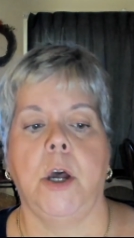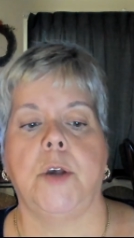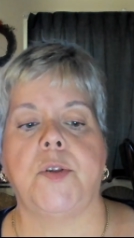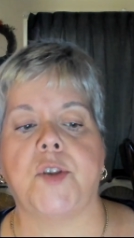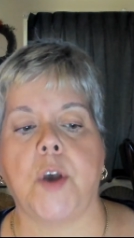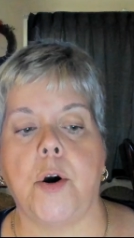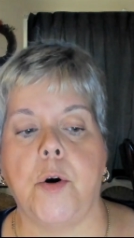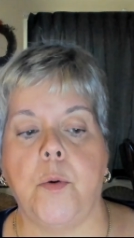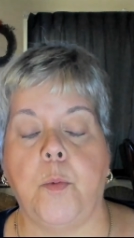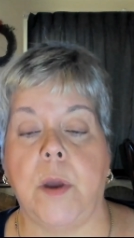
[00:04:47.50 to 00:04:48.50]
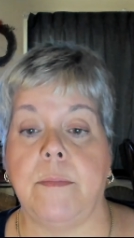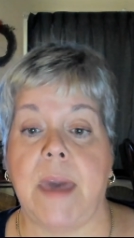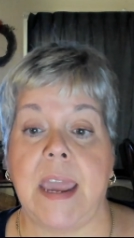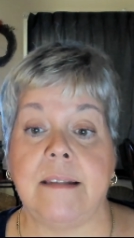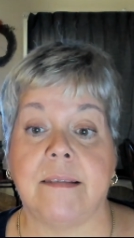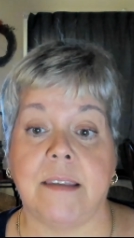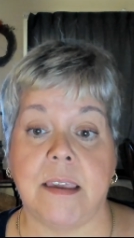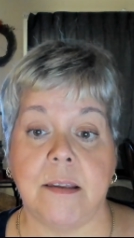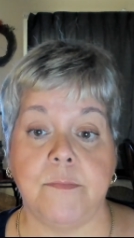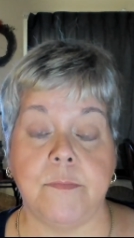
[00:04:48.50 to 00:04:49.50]
So we may
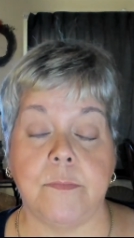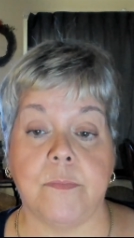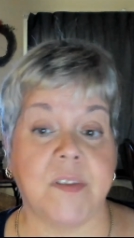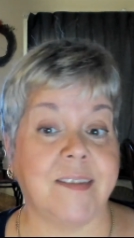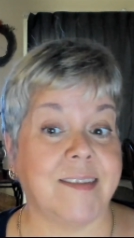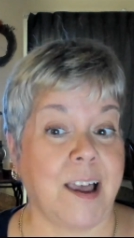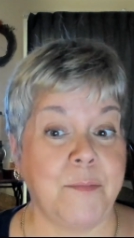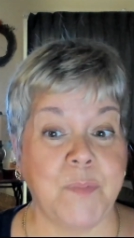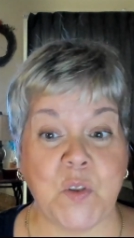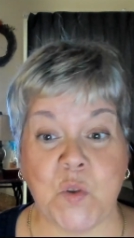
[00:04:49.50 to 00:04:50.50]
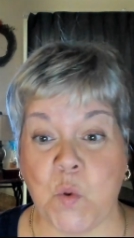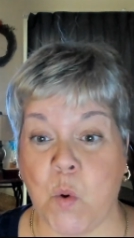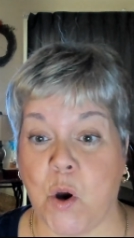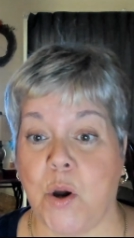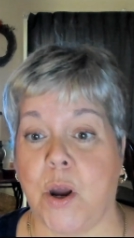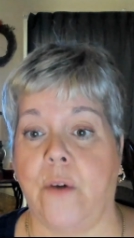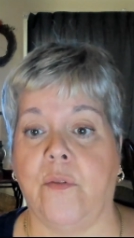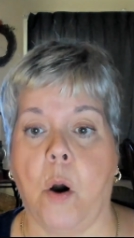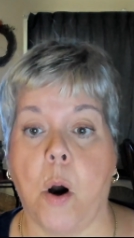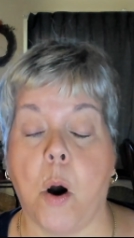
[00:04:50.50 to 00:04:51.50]
see some sort
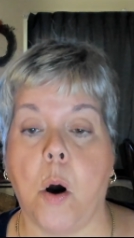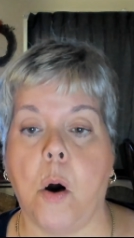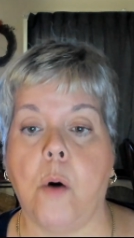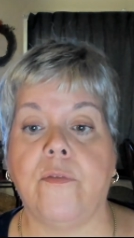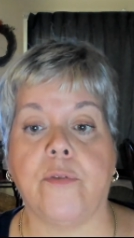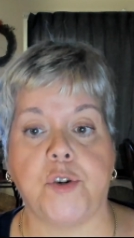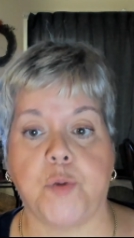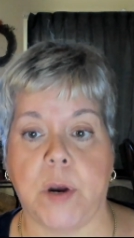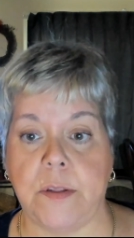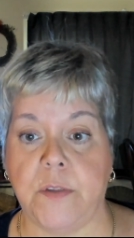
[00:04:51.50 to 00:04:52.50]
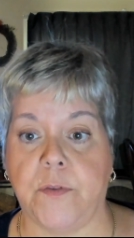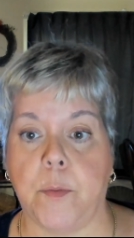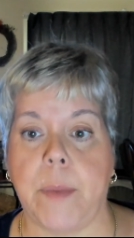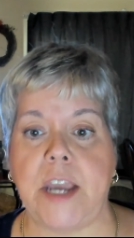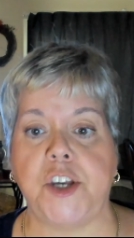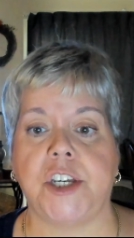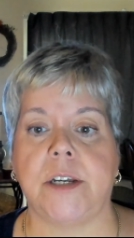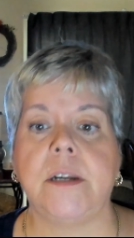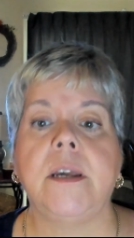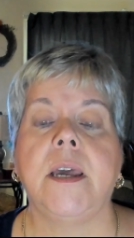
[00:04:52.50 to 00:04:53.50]
of call for
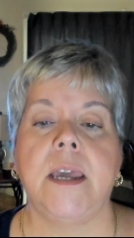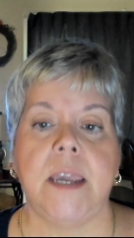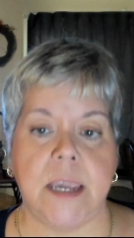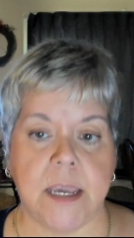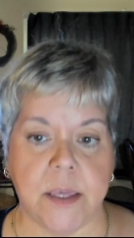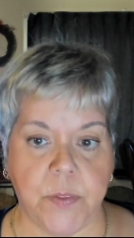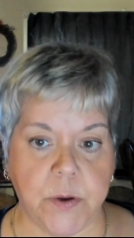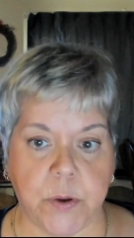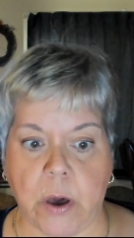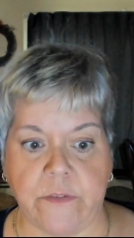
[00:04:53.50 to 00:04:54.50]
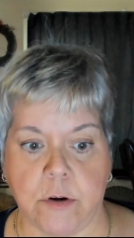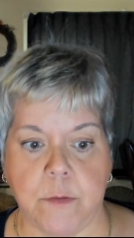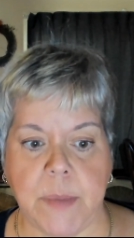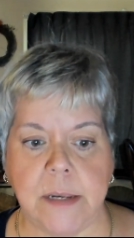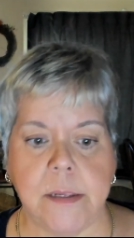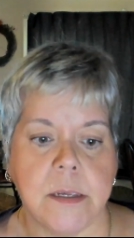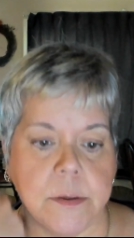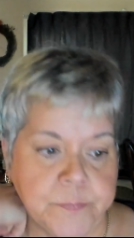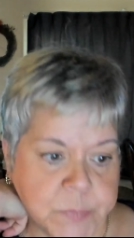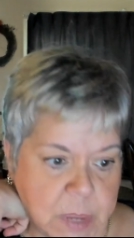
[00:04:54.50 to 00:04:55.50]
transformation in the government
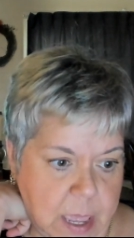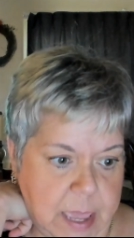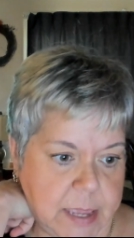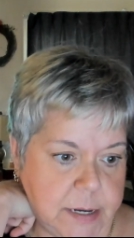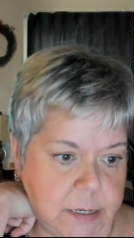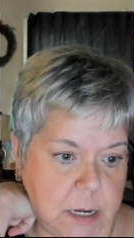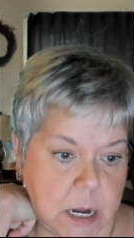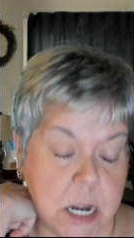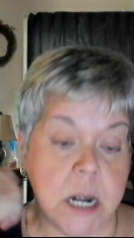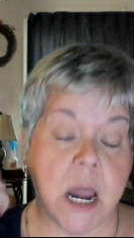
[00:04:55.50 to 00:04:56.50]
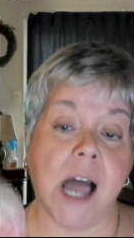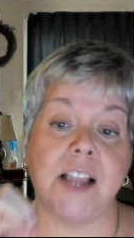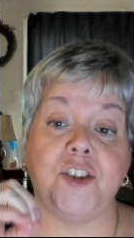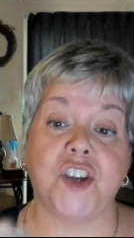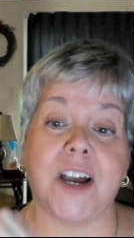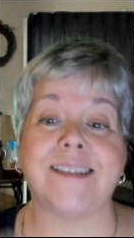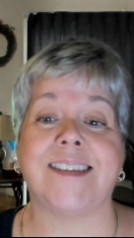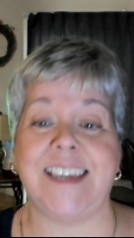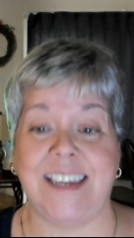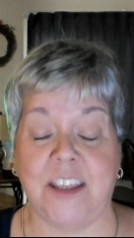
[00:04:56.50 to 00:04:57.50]
and not
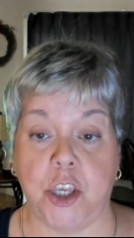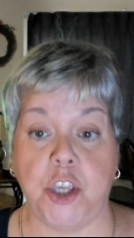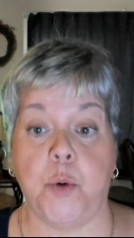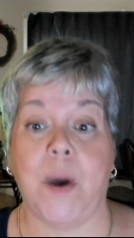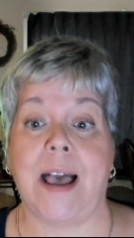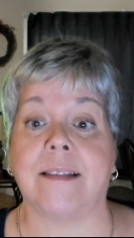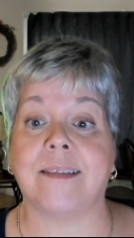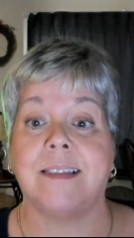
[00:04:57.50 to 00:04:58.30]
just in the US.